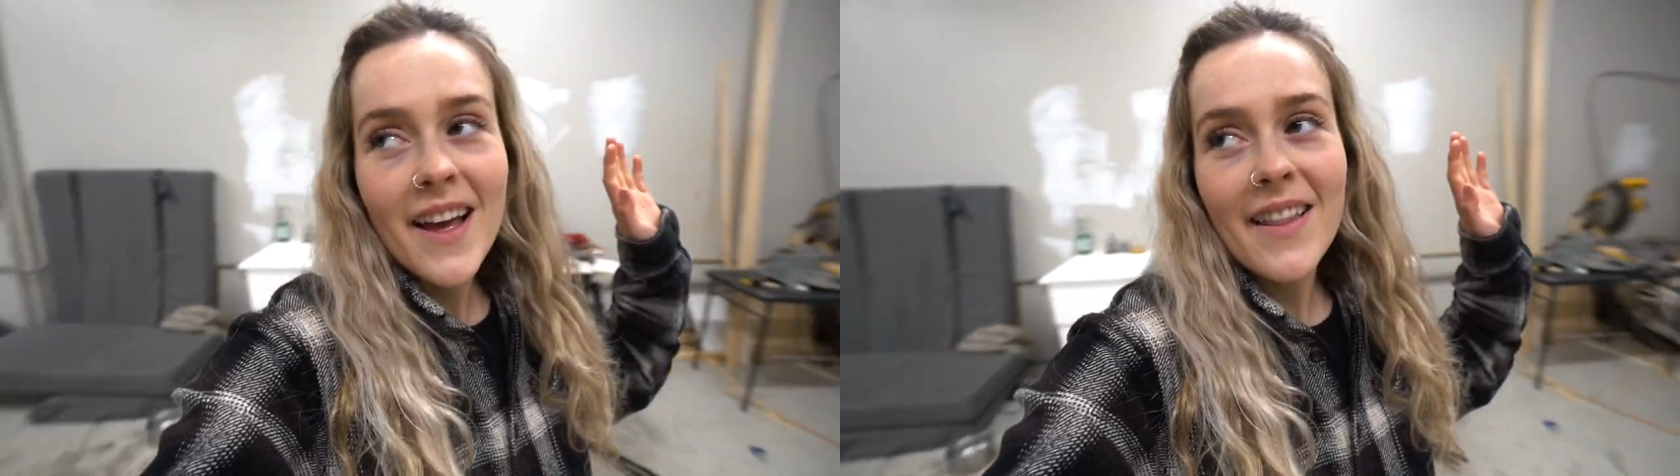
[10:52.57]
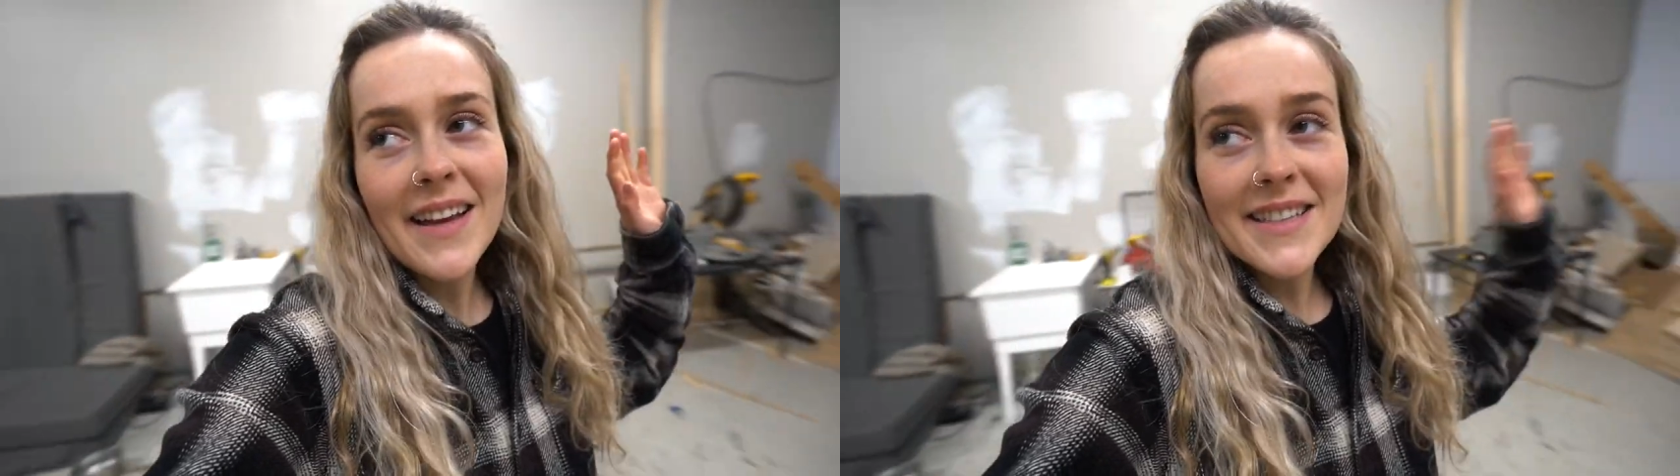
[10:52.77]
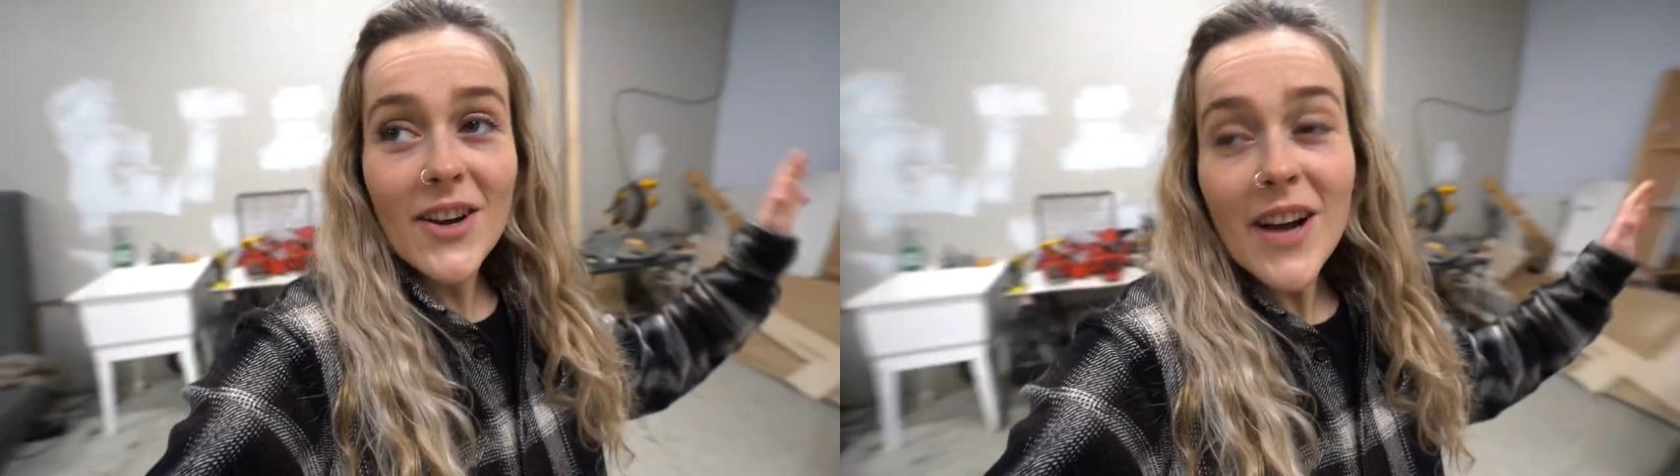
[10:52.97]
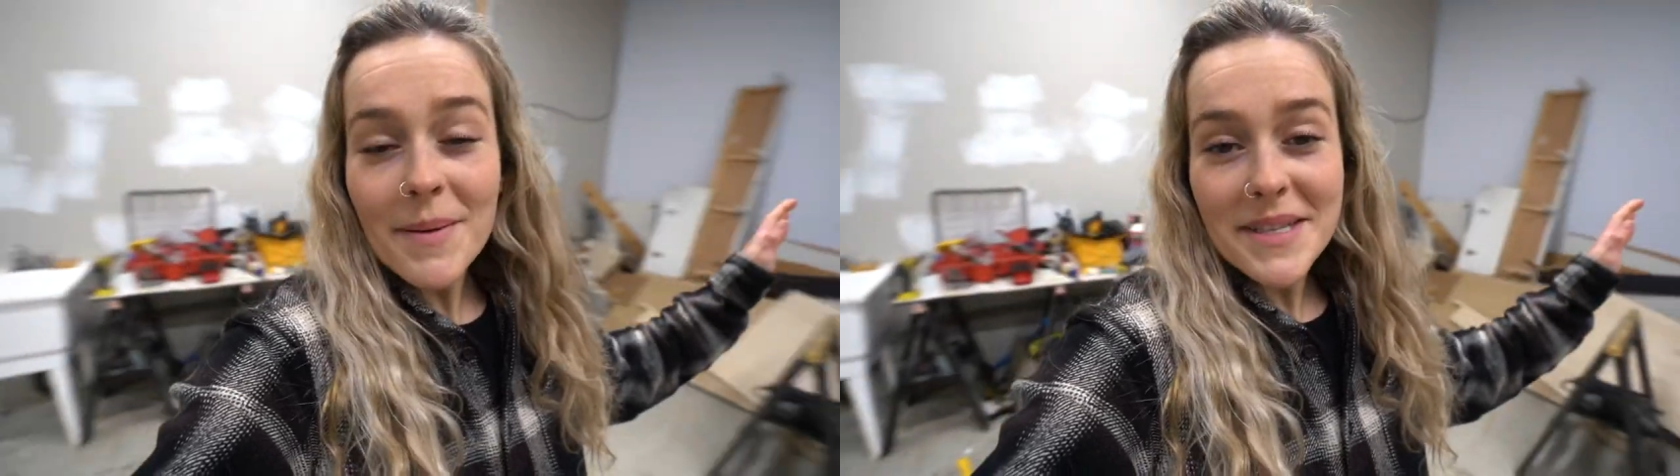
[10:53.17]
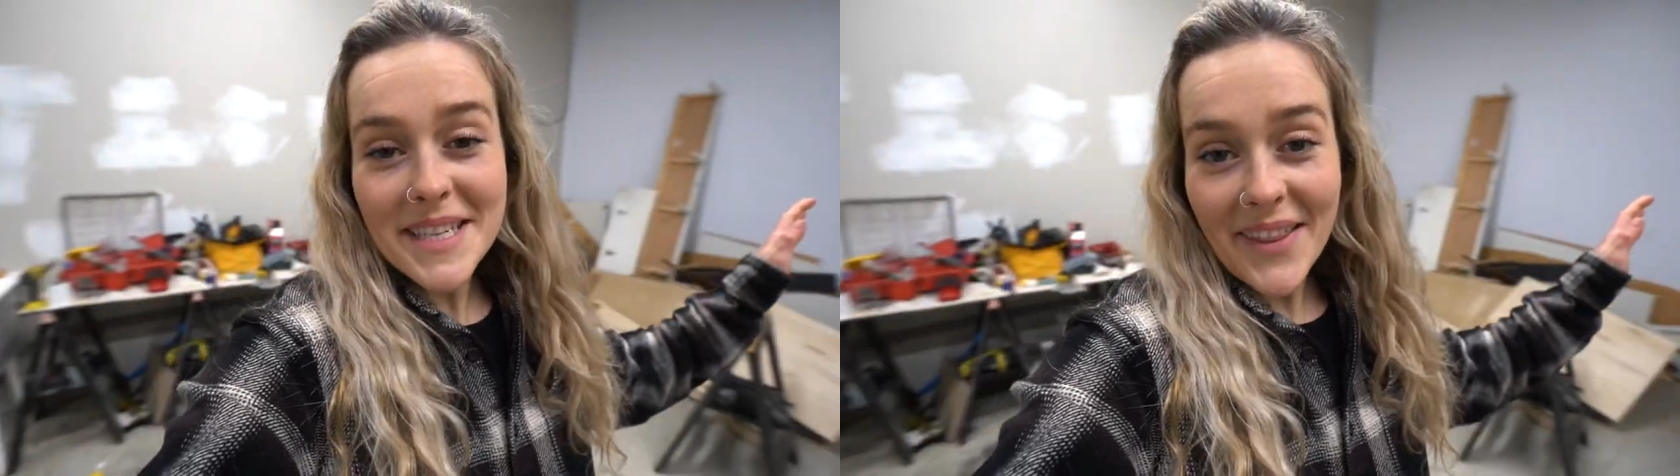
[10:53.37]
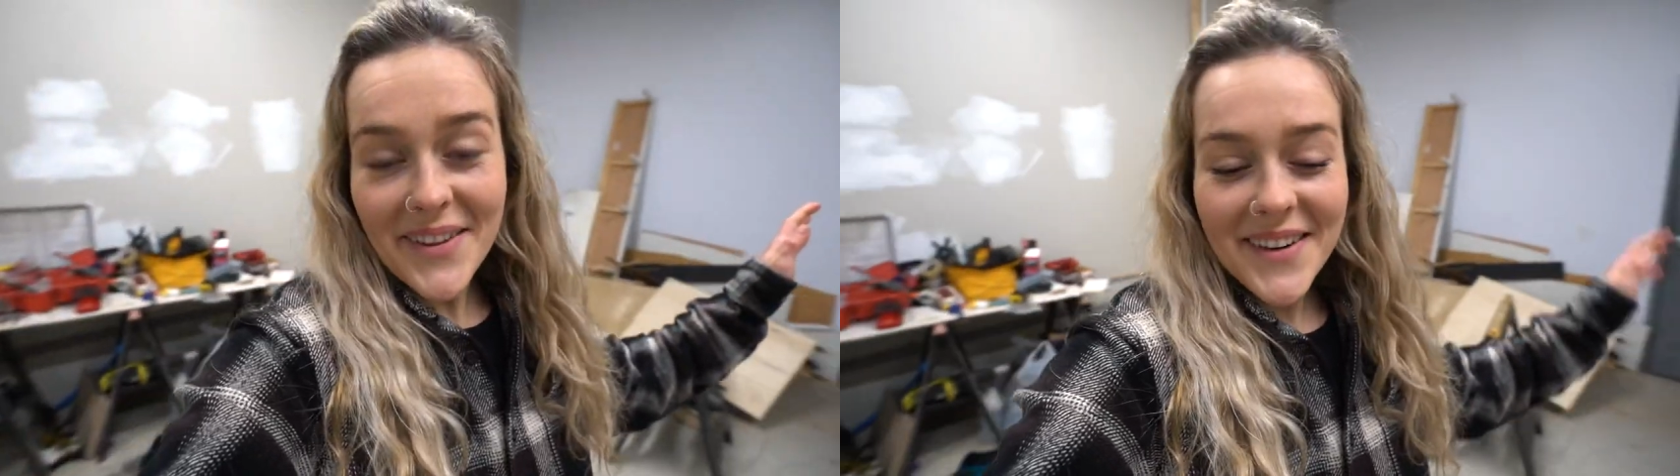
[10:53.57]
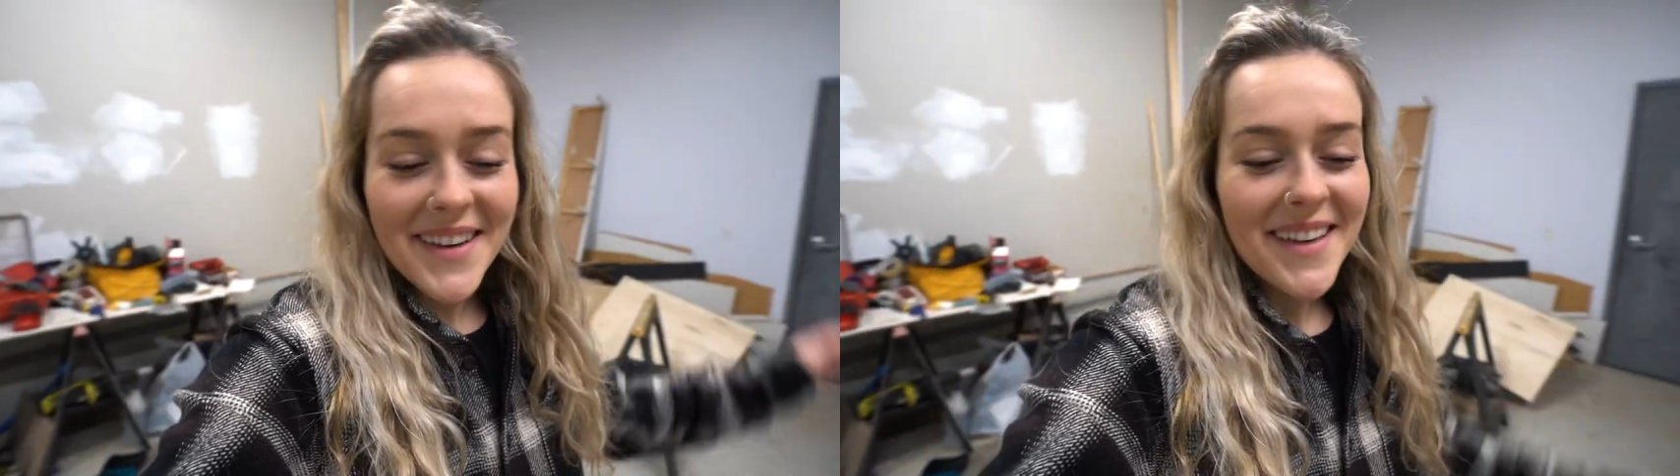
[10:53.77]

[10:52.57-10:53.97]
like it's all coming together.